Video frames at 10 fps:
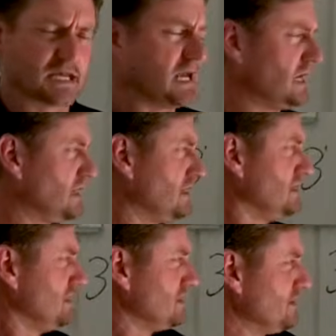saying
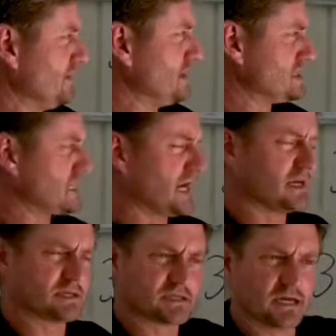that this
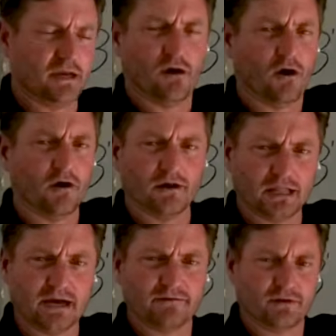has an
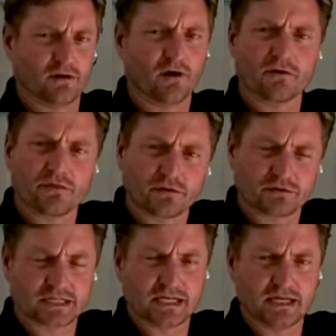R11,
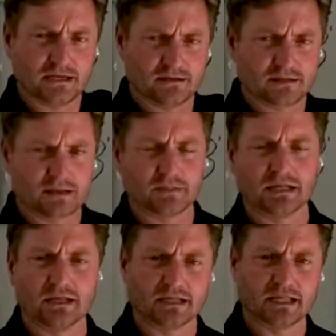R13,
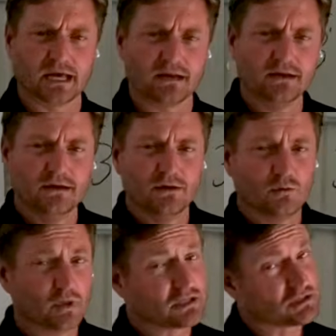something like that,
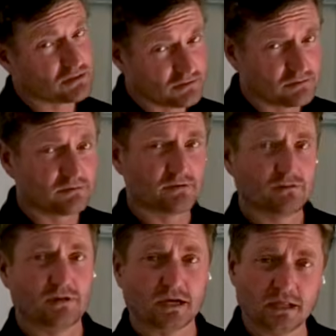which
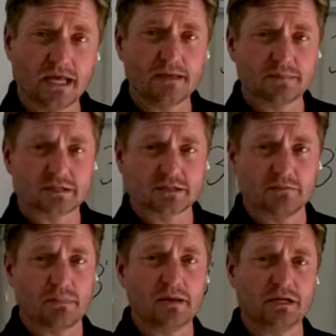the claims
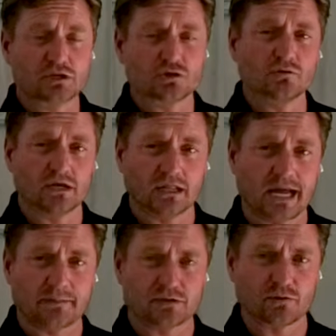may be true in a
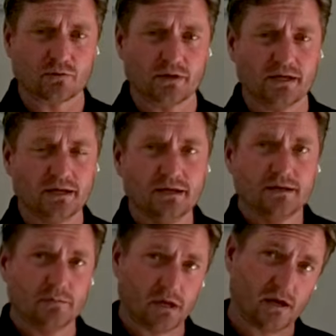laboratory,
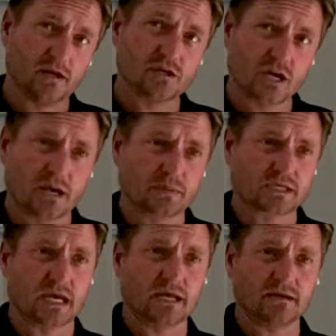but on a job
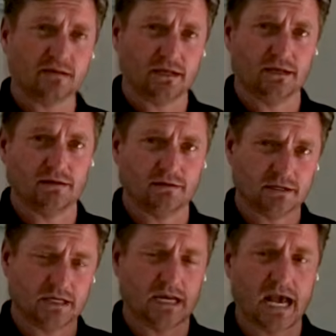site, in
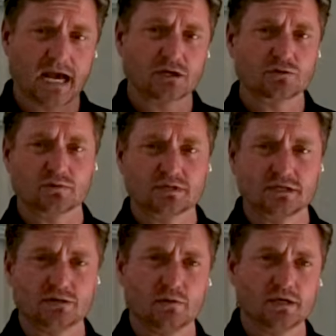an actual
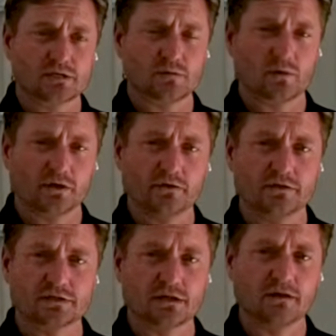situation where you're
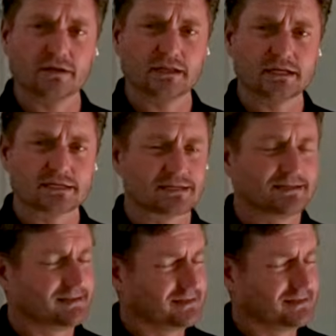installing this,